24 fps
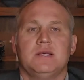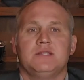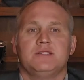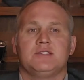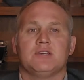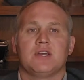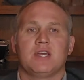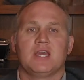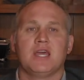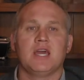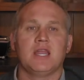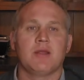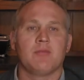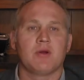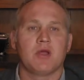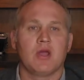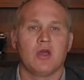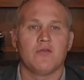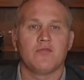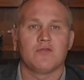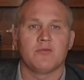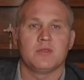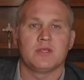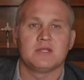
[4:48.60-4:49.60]
So again, I'm going
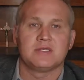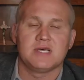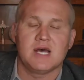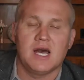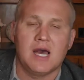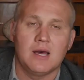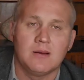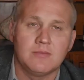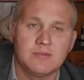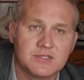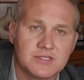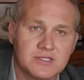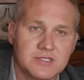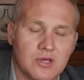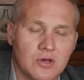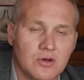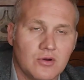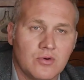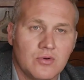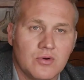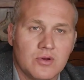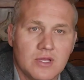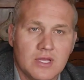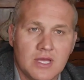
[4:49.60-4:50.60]
to go from the top.
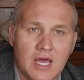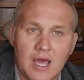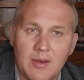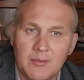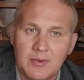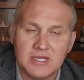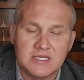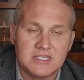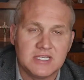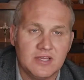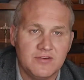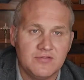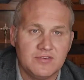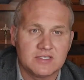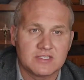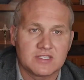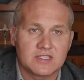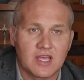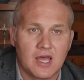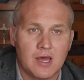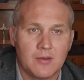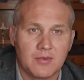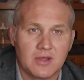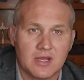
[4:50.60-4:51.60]
So how many TVs is
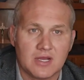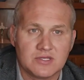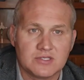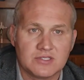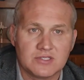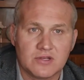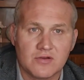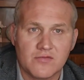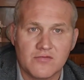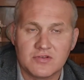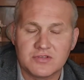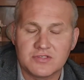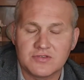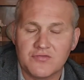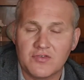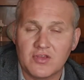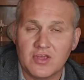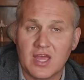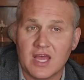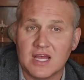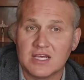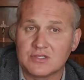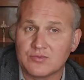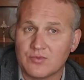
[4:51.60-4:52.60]
Comcast service for
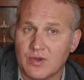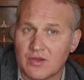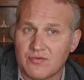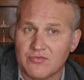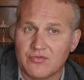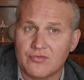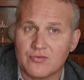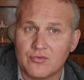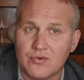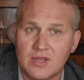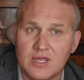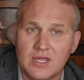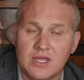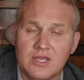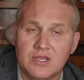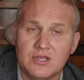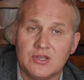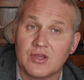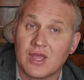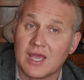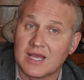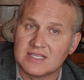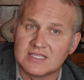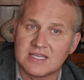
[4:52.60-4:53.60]
you guys? We have 3.
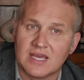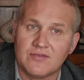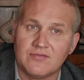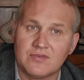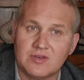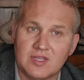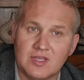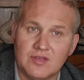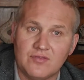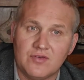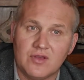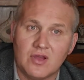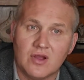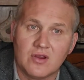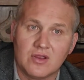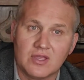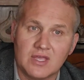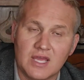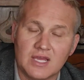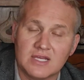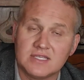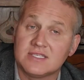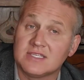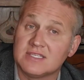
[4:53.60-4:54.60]
Do you guys have a DVR?
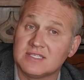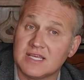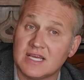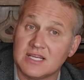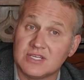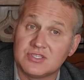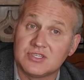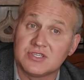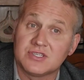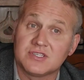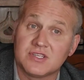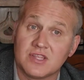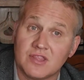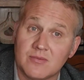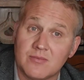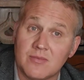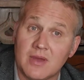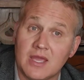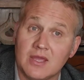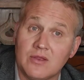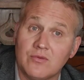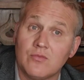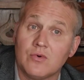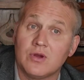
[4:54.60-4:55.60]
Yes. Is that just on the
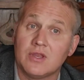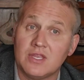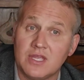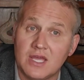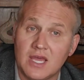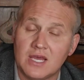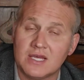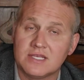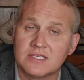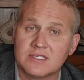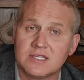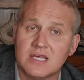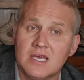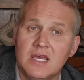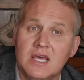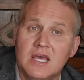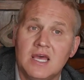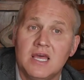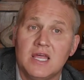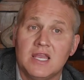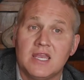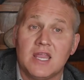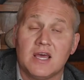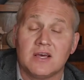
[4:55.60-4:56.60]
main one? Yes.
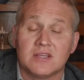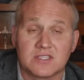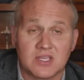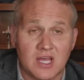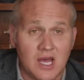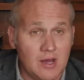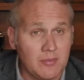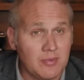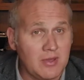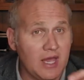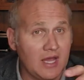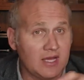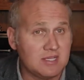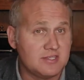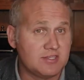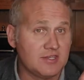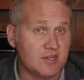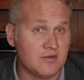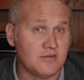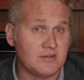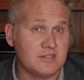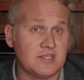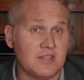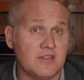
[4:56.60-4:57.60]
Now, is Comcast
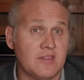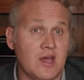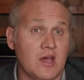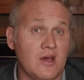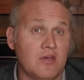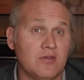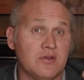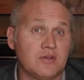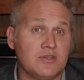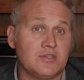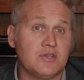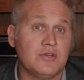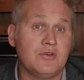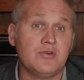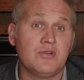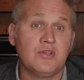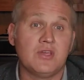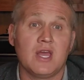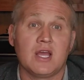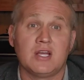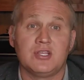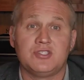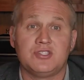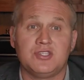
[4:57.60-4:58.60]
servicing the other 2? Are
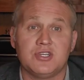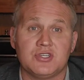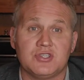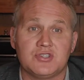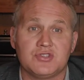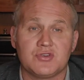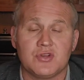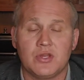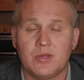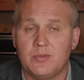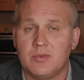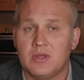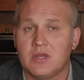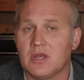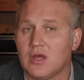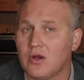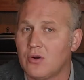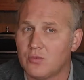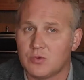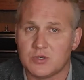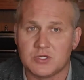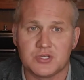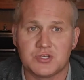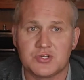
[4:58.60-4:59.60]
you guys just streaming?
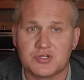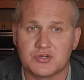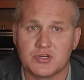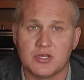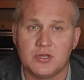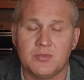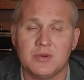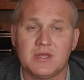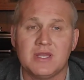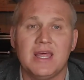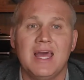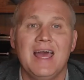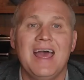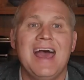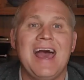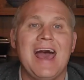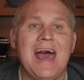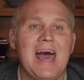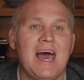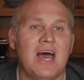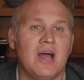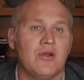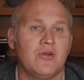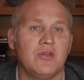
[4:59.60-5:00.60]
Or we're just streaming?
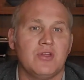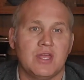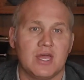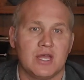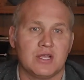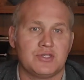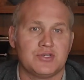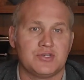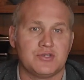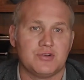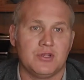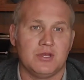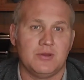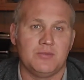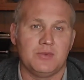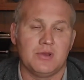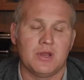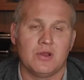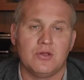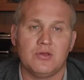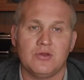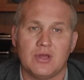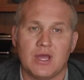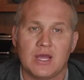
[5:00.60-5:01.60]
How are you guys streaming?
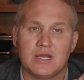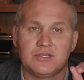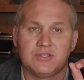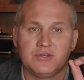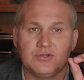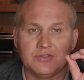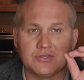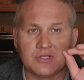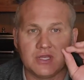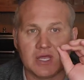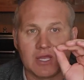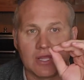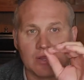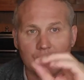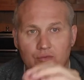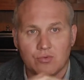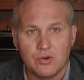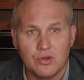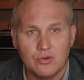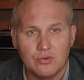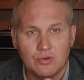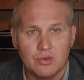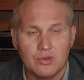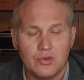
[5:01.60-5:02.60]
Are you guys using like a
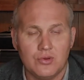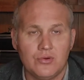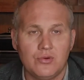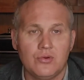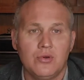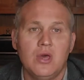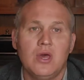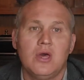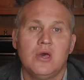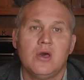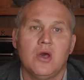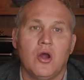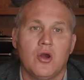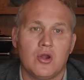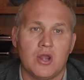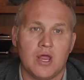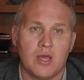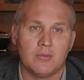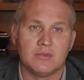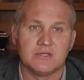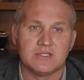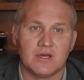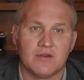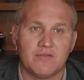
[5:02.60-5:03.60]
Roku or an
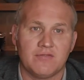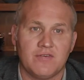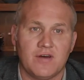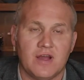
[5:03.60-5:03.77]
Amazon